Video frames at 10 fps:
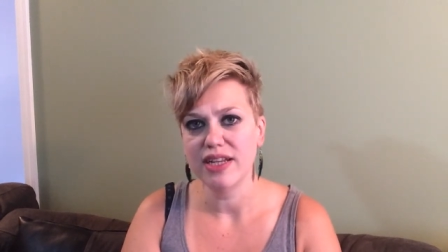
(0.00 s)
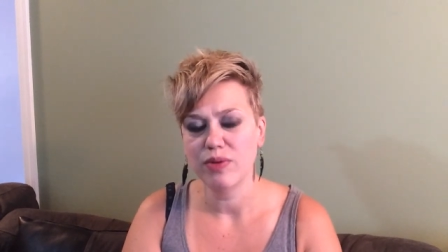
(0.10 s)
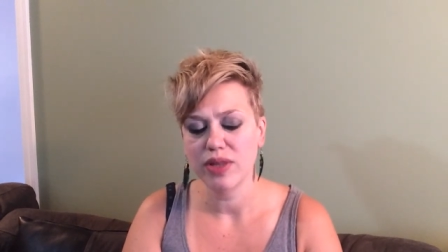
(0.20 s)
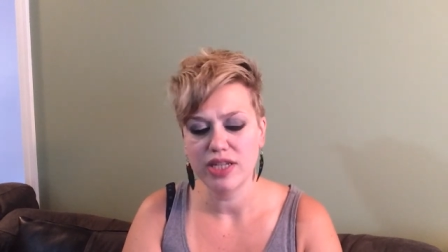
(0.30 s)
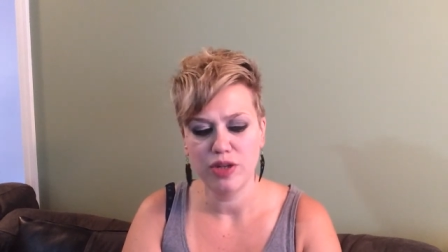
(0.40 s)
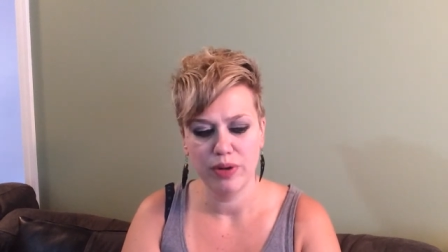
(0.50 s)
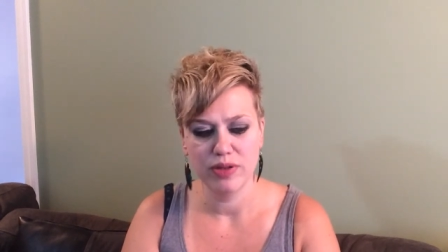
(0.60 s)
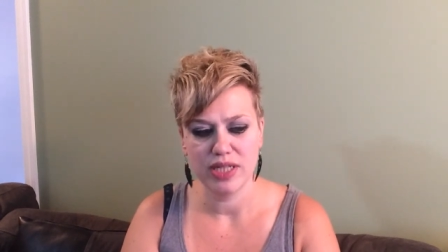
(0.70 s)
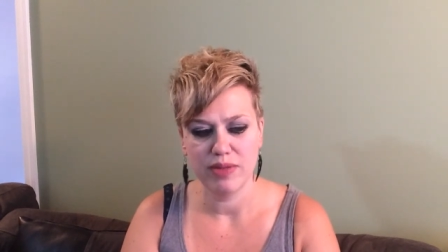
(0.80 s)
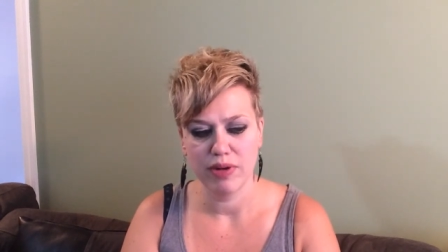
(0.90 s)
I didn't really do
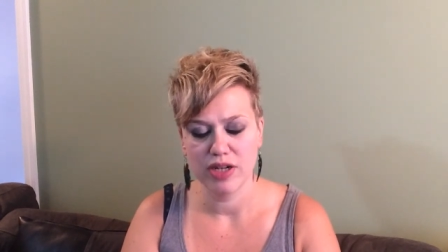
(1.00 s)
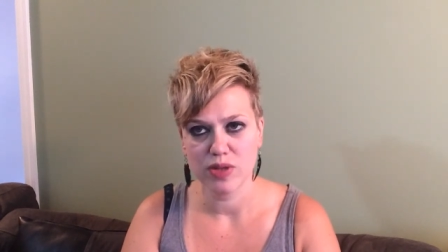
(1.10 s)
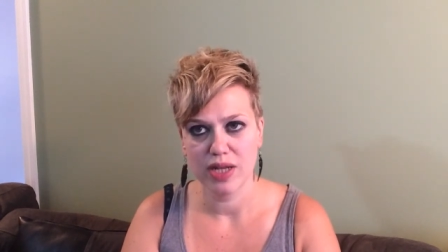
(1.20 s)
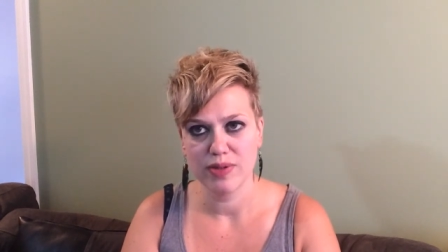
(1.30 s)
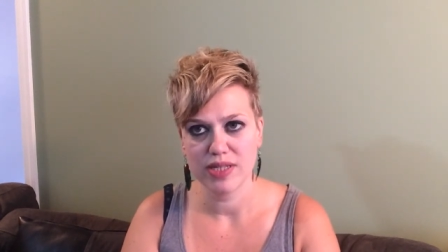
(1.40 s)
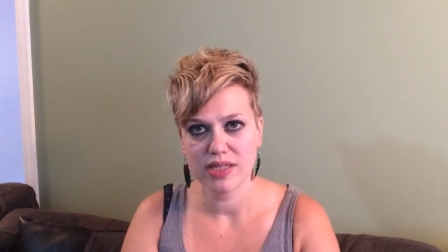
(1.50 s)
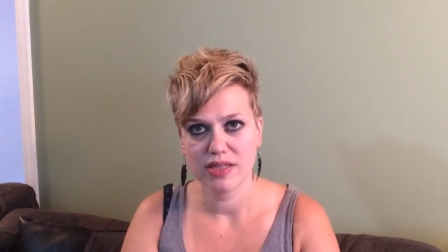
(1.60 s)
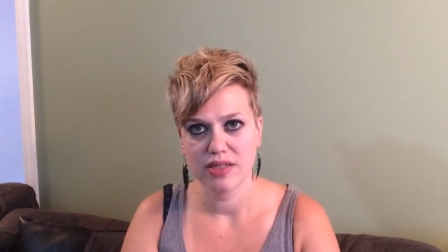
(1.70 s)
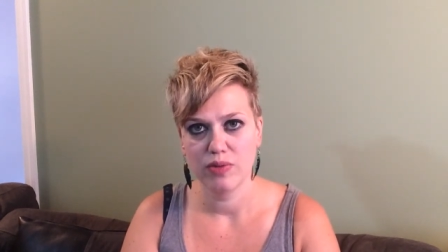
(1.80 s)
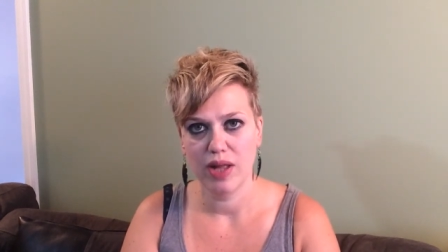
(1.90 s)
protein bars while I was
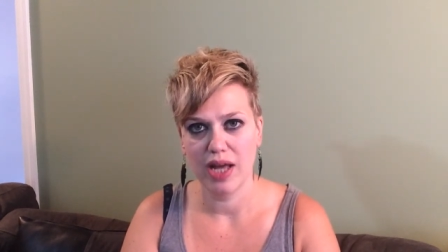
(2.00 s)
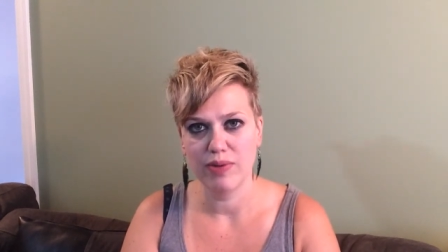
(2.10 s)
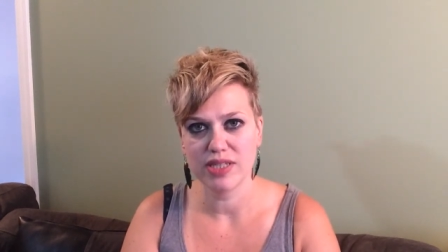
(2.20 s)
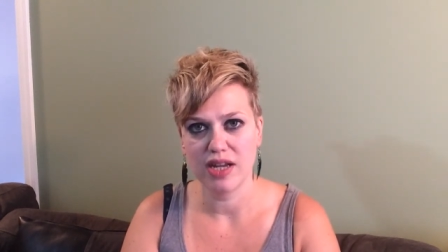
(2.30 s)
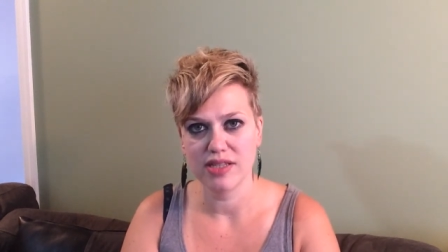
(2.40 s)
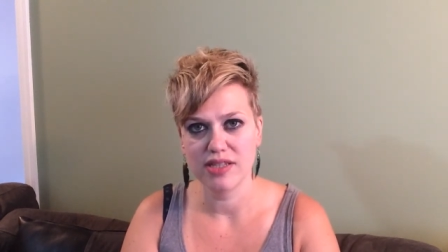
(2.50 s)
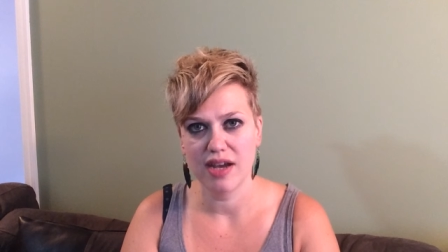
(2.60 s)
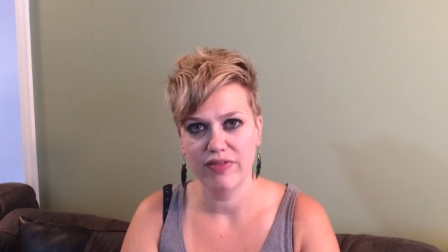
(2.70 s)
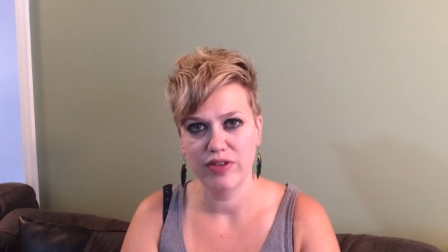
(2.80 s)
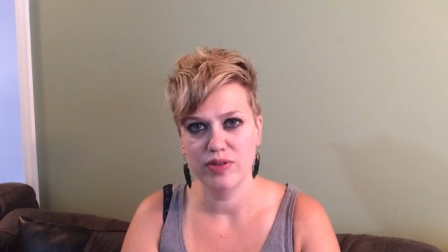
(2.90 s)
while I was on
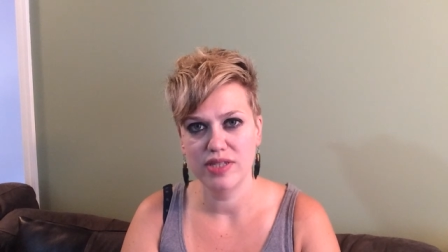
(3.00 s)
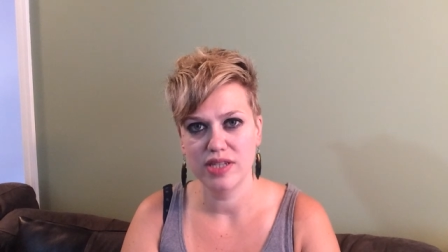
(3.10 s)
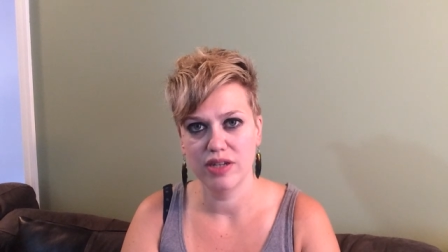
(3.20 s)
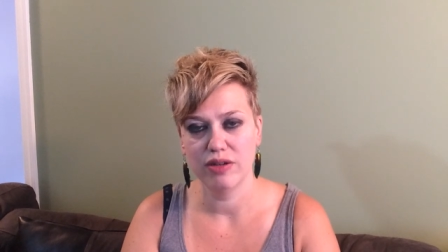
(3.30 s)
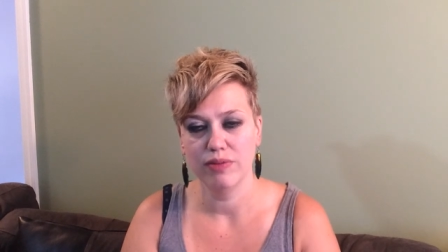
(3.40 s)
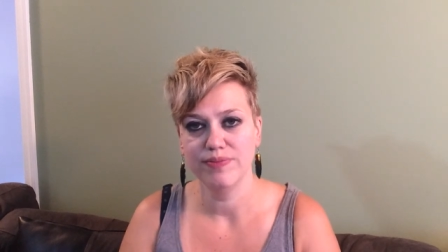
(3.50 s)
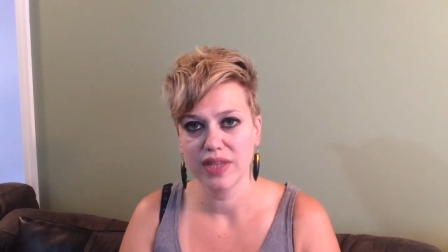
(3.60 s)
soft food, so